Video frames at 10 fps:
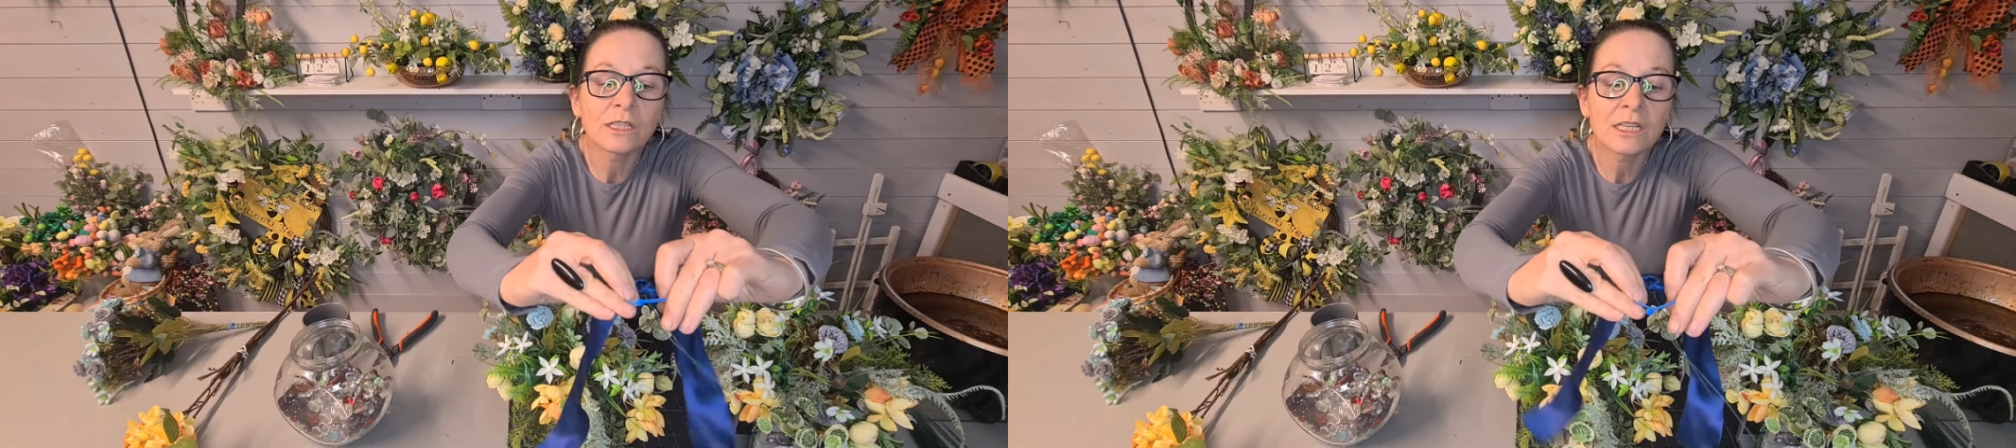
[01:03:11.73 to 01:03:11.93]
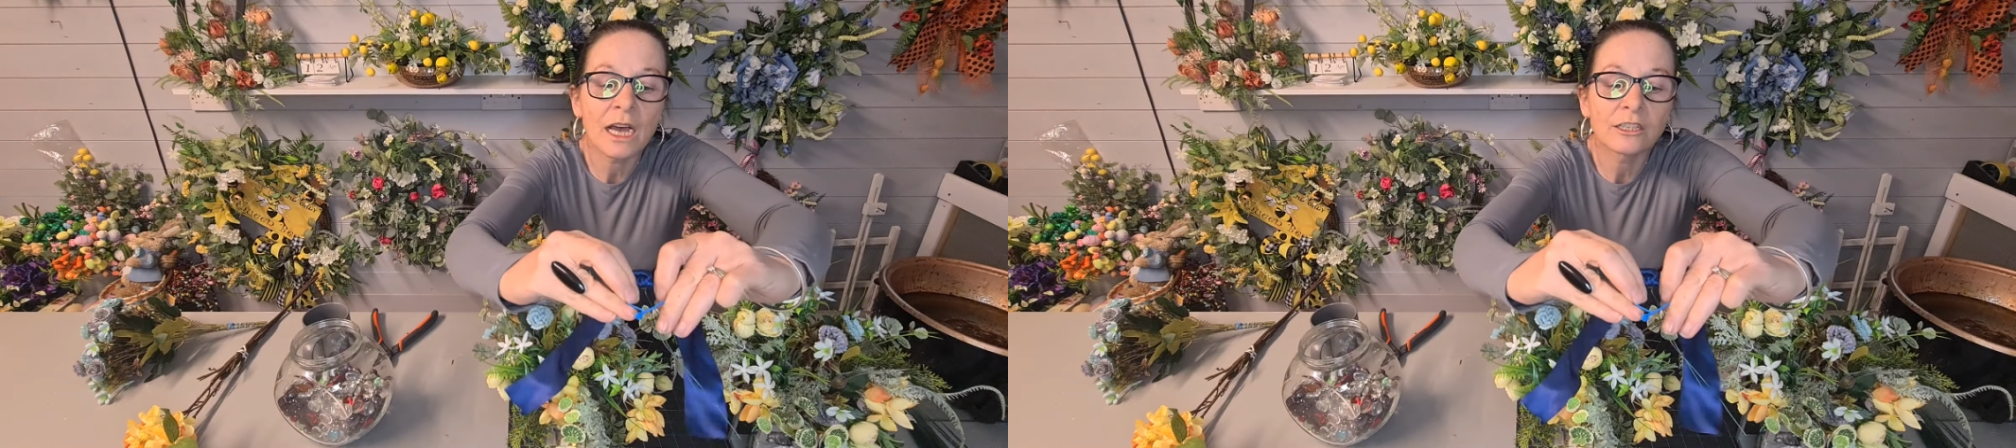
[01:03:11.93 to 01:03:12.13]

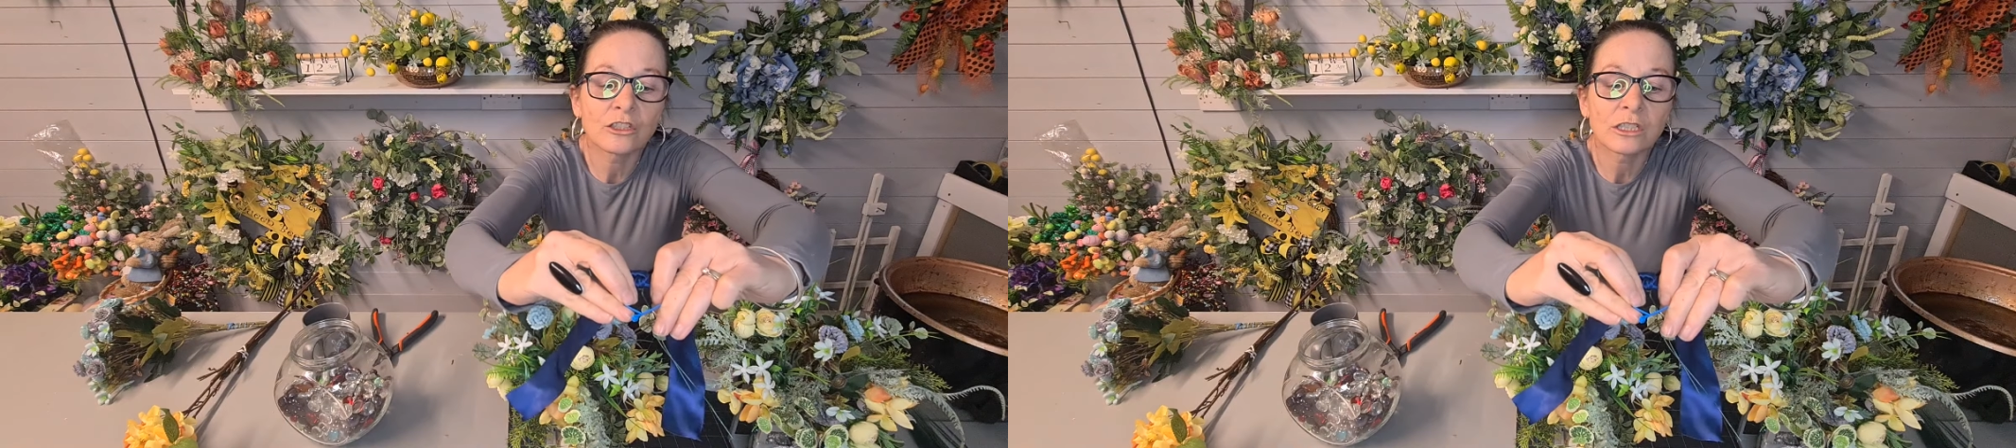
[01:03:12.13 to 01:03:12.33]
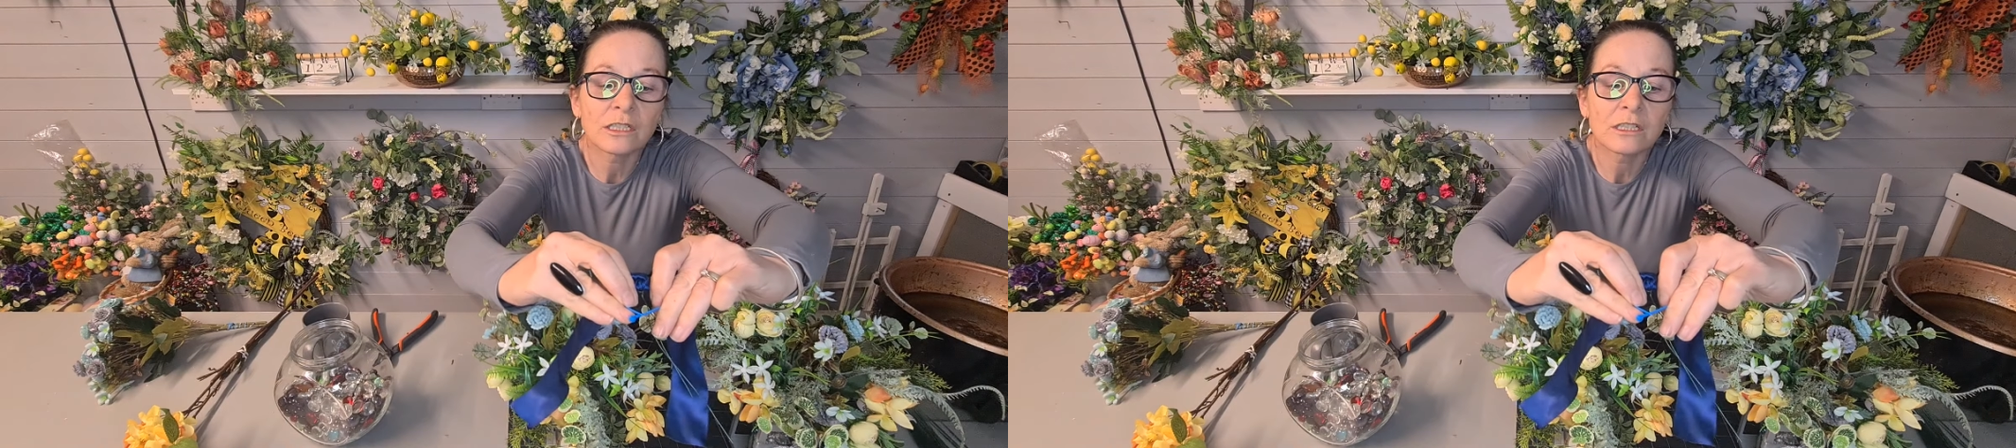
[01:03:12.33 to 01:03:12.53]

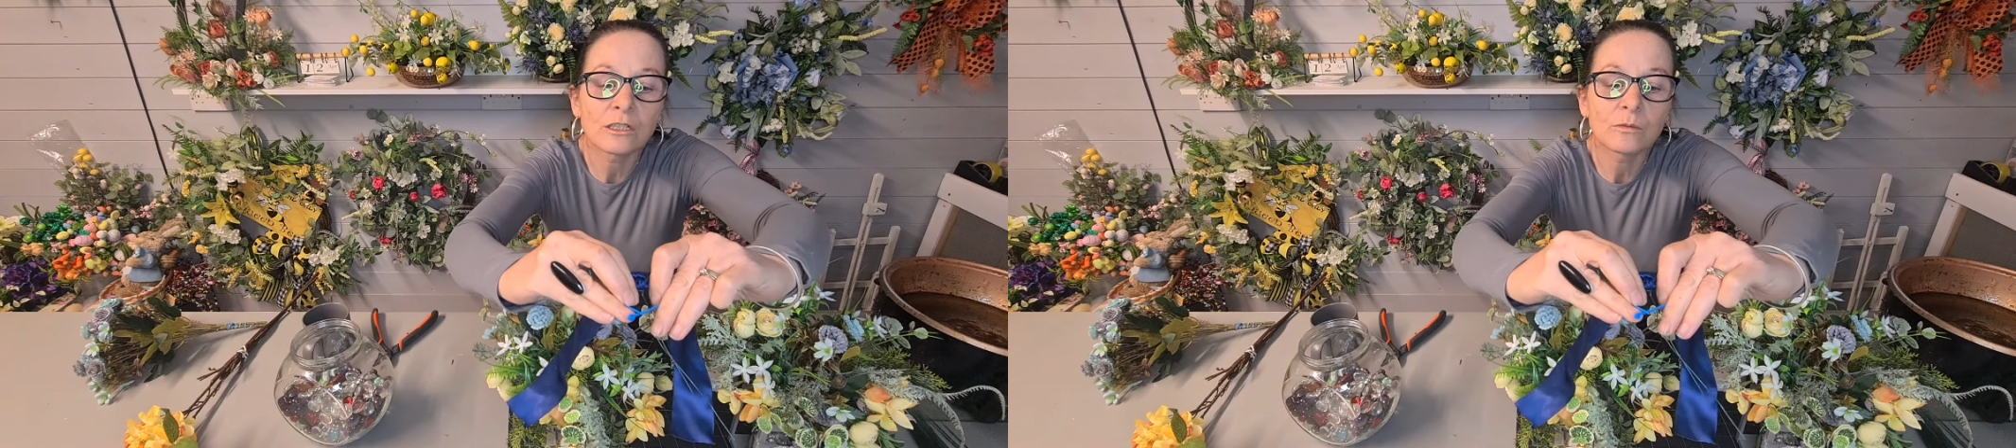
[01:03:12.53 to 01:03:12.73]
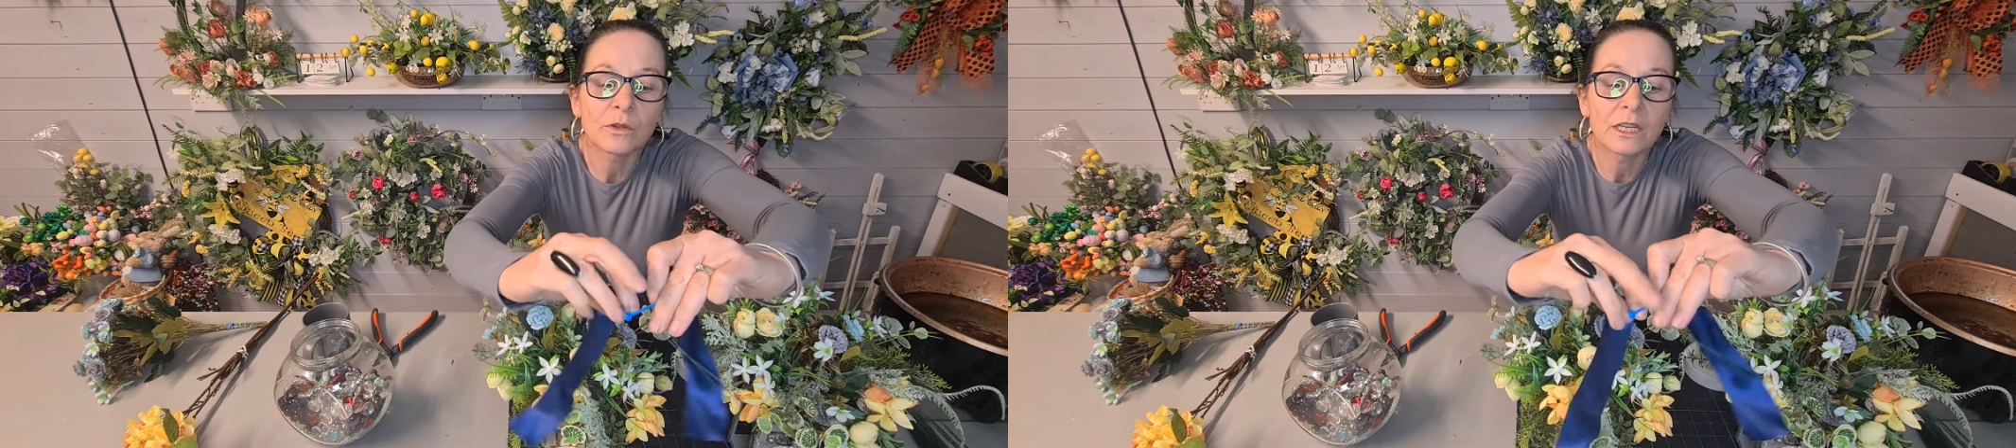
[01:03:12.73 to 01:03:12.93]
attach it to
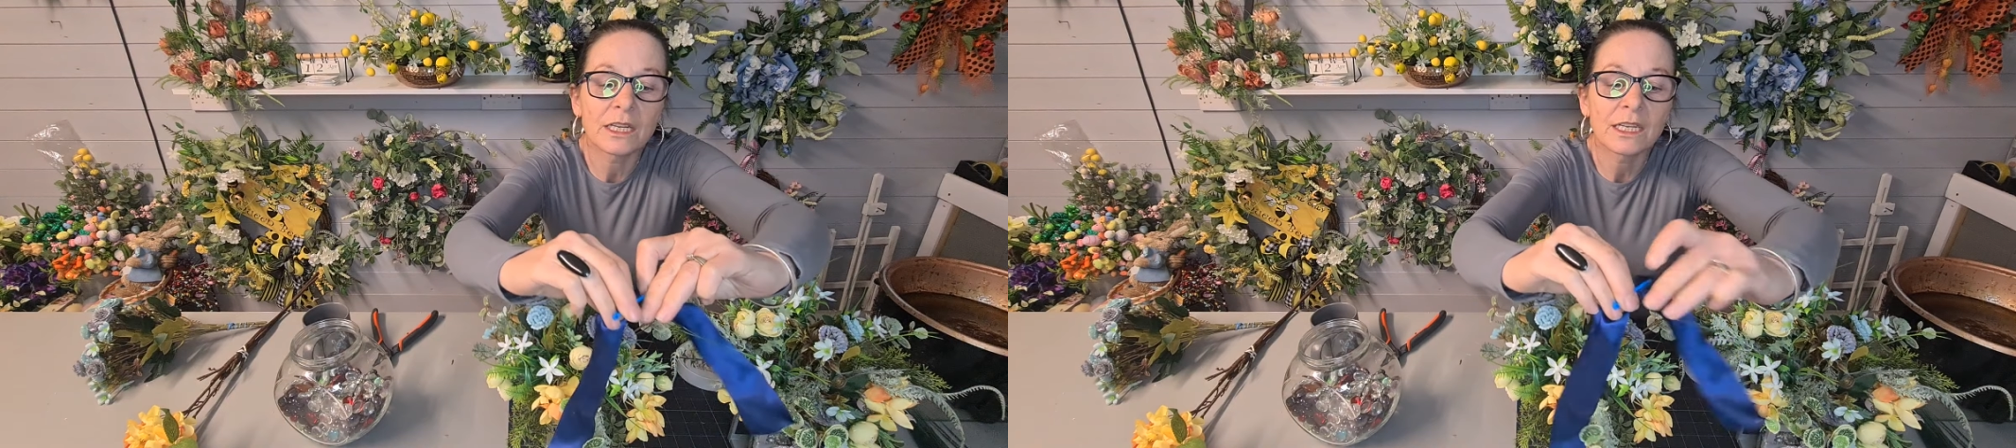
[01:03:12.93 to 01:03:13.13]
something